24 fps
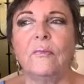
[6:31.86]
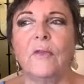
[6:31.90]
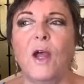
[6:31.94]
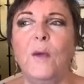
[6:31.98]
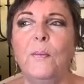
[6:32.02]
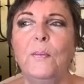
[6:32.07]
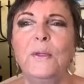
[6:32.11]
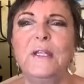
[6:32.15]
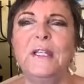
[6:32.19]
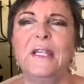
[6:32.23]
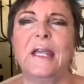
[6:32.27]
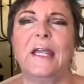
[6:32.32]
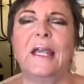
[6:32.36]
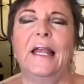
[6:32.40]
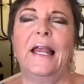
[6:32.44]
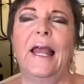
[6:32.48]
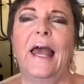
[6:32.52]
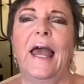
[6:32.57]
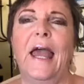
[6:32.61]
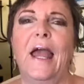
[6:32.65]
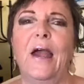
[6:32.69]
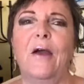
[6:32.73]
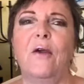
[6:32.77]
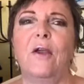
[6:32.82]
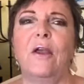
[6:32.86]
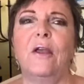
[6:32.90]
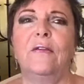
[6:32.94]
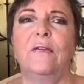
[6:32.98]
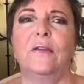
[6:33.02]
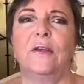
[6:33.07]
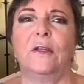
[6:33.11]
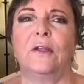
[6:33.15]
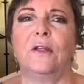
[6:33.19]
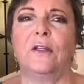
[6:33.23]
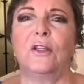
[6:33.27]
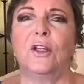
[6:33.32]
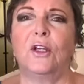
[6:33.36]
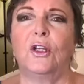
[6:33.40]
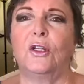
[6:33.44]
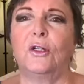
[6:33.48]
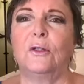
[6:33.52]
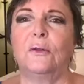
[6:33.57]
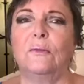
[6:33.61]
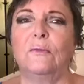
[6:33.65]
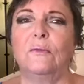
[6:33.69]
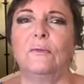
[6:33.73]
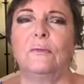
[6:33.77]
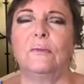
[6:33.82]
a particular area that that
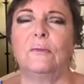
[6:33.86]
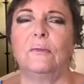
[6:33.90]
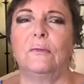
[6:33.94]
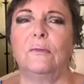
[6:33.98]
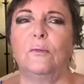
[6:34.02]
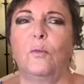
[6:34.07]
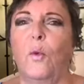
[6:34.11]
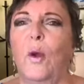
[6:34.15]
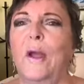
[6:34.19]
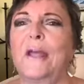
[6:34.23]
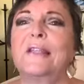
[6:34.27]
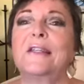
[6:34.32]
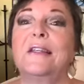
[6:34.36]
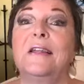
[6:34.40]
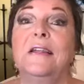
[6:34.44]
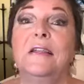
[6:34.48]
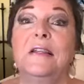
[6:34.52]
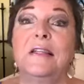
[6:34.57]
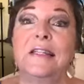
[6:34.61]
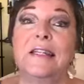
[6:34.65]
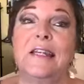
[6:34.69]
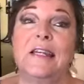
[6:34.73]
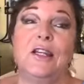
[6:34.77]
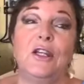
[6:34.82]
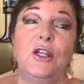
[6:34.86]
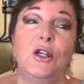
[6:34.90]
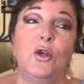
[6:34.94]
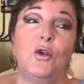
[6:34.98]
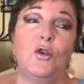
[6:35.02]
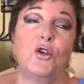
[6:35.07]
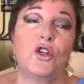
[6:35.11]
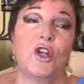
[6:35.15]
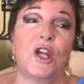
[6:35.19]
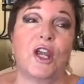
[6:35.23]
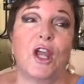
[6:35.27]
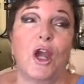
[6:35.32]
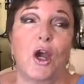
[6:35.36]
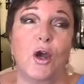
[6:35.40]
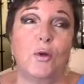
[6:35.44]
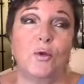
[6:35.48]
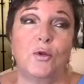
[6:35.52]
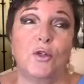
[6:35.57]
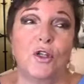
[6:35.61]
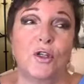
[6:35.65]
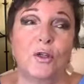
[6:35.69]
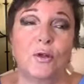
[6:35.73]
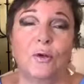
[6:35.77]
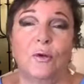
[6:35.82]
Westerners didn't usually go
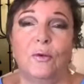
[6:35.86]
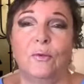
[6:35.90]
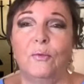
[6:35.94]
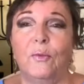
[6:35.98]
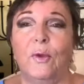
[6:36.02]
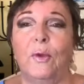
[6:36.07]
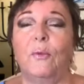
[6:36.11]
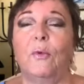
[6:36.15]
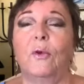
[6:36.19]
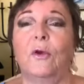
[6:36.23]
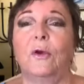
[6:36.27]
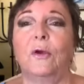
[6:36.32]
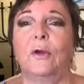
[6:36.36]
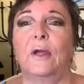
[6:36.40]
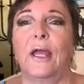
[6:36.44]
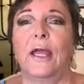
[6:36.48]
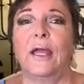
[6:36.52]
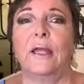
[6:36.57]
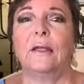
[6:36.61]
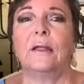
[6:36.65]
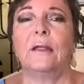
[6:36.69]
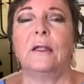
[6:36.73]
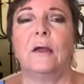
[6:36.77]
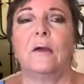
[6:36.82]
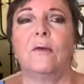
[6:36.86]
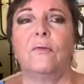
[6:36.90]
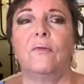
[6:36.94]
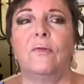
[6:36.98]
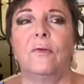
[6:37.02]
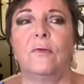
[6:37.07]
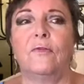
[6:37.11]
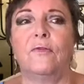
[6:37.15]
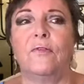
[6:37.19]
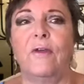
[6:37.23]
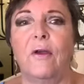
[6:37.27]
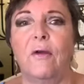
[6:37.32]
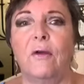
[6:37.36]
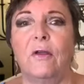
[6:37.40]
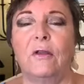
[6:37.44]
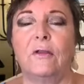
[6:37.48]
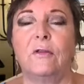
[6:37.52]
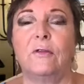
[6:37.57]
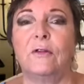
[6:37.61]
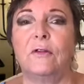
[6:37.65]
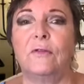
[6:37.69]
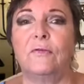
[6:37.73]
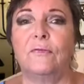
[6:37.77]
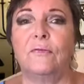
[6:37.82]
to. We were in a very
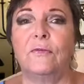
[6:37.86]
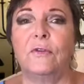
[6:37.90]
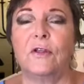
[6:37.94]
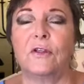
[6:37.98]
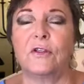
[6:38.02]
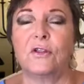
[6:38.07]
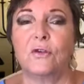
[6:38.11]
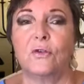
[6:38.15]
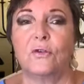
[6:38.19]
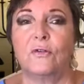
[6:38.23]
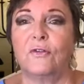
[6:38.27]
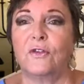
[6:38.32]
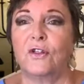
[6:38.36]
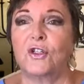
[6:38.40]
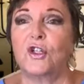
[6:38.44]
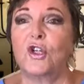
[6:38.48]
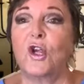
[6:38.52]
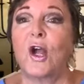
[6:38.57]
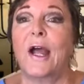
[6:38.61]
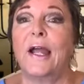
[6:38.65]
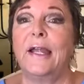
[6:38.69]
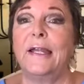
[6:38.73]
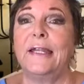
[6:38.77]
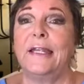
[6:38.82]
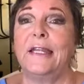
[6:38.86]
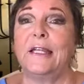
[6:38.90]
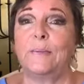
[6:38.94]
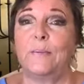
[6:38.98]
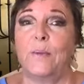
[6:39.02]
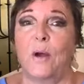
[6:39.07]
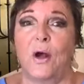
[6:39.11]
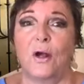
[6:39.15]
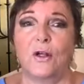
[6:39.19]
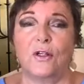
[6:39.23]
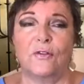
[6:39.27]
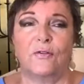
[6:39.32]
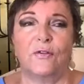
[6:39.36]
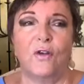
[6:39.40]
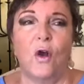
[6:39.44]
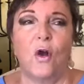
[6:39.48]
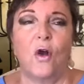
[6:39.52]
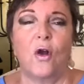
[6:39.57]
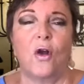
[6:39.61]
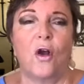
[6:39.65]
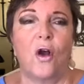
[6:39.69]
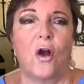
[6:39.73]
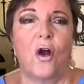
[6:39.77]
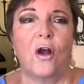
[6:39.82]
a sort of a Chinese part of
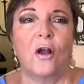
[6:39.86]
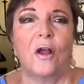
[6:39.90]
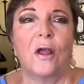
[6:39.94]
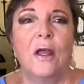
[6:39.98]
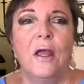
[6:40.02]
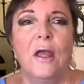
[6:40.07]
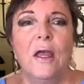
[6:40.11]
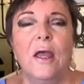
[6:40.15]
Hong Kong,